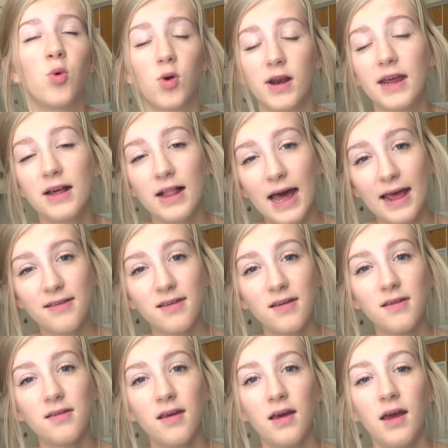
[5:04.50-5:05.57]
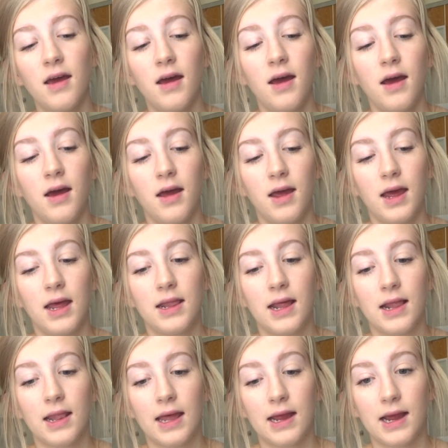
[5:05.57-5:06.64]
morning classes, and
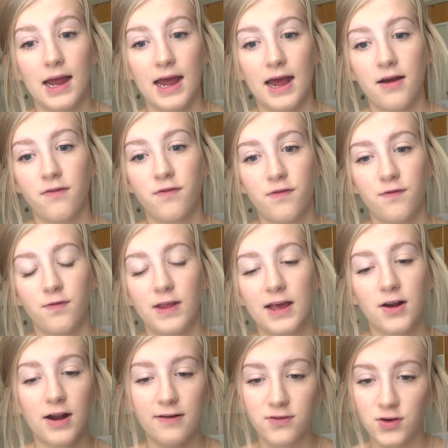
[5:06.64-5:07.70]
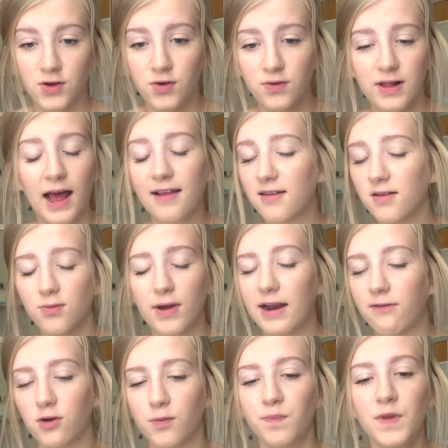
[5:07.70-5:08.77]
then like I have later afternoon classes,
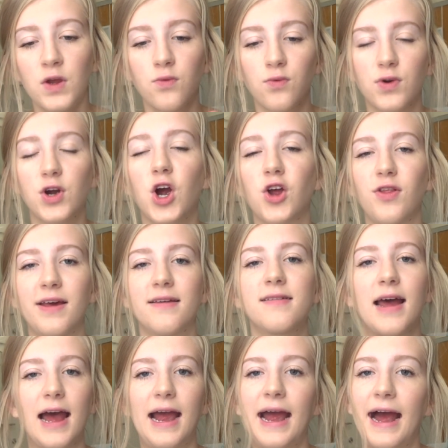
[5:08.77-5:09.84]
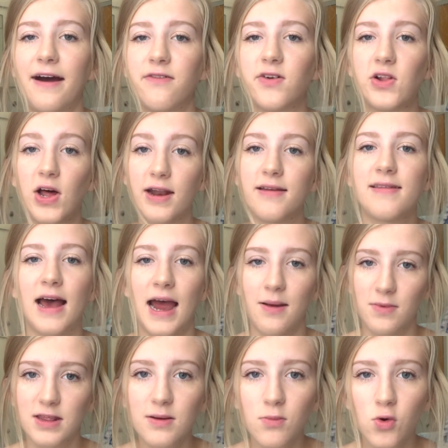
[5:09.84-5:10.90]
whatever. Regardless, I have a lot of
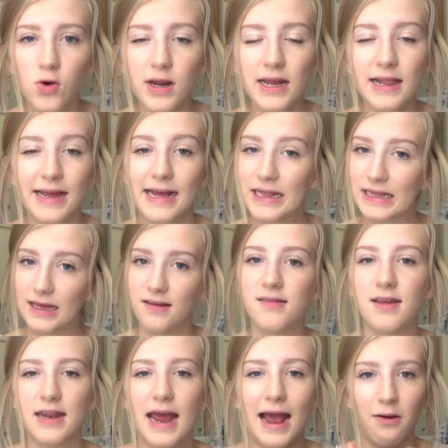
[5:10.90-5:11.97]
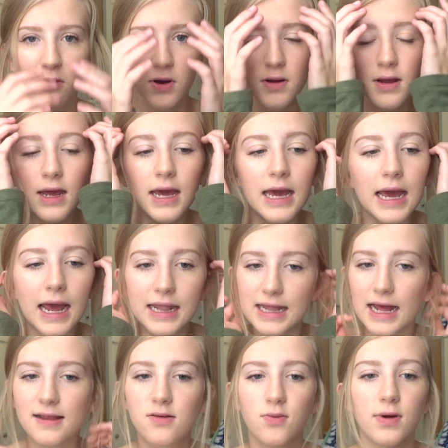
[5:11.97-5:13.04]
time in the morning, like at least an hour, and
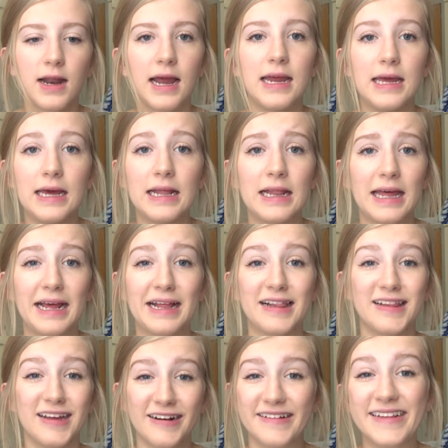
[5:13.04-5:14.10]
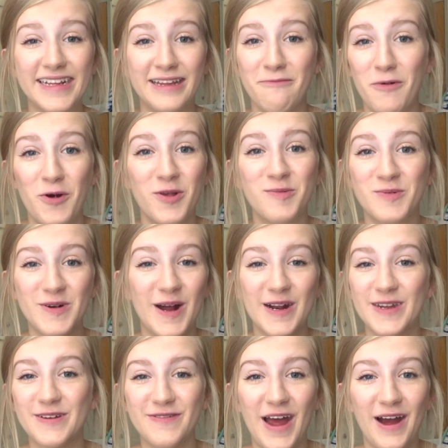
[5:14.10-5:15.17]
that's when I get like literally the most
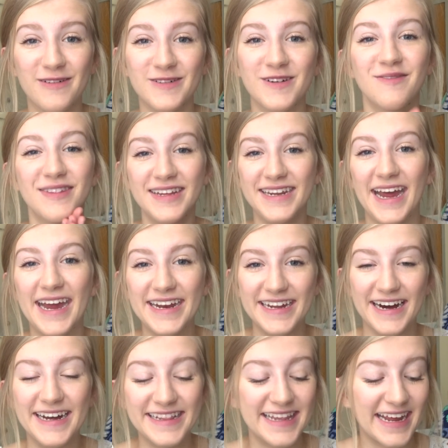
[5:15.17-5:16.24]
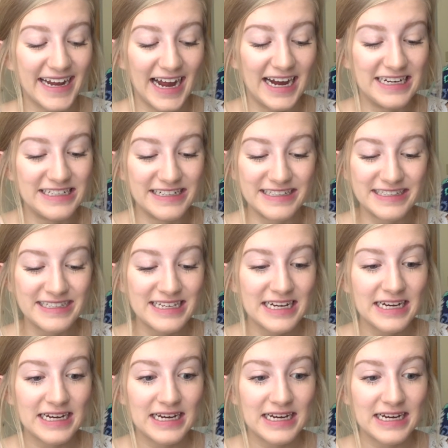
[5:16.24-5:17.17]
productive hour of the day done. Like I just,